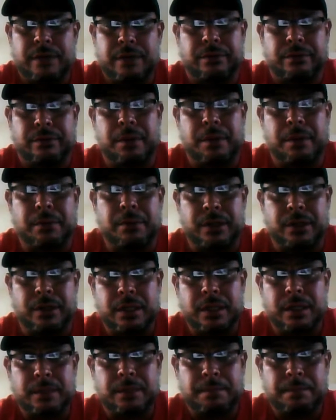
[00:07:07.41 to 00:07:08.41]

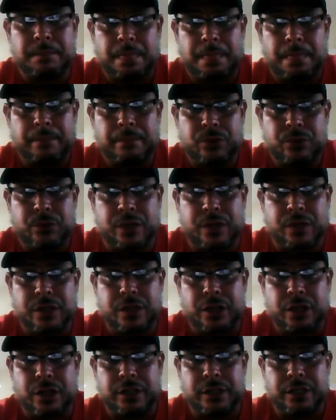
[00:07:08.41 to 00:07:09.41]
Remember, you can
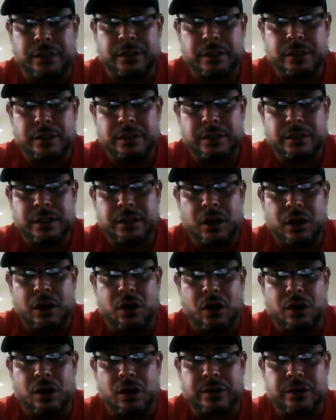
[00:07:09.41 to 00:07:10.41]
earn
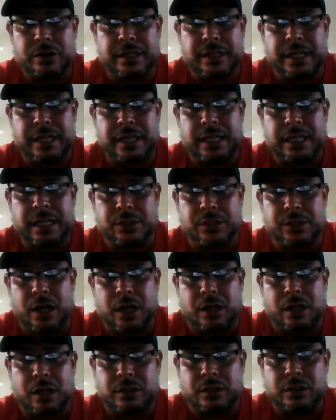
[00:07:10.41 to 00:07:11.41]
one hundred eighty
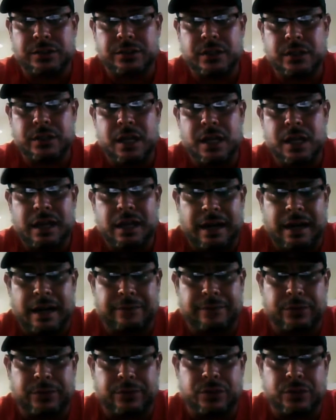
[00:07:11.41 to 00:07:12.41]
dollars
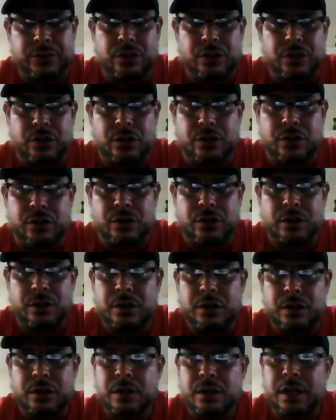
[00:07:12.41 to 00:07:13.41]
after you
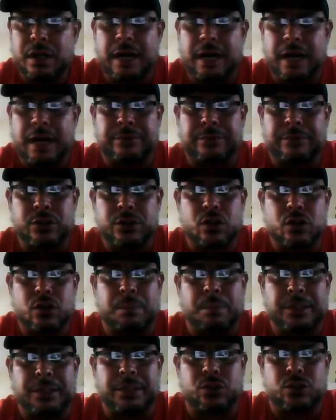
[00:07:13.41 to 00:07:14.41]
after you
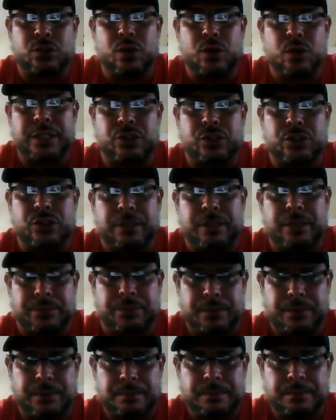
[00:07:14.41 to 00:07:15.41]
complete twenty
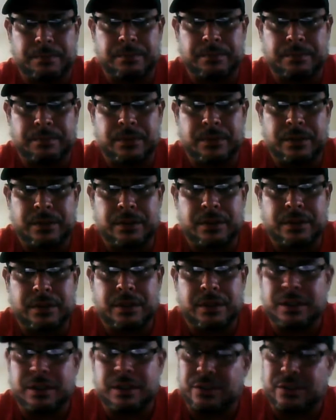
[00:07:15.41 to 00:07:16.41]
trips.
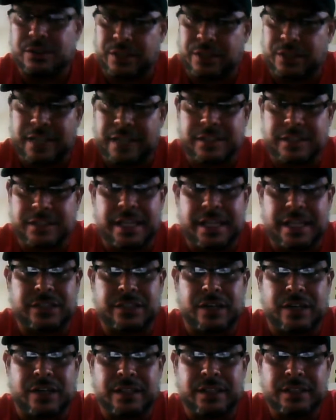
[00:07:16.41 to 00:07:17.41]
So that's an
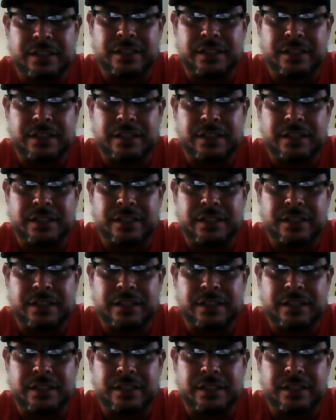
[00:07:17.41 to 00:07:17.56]
extra.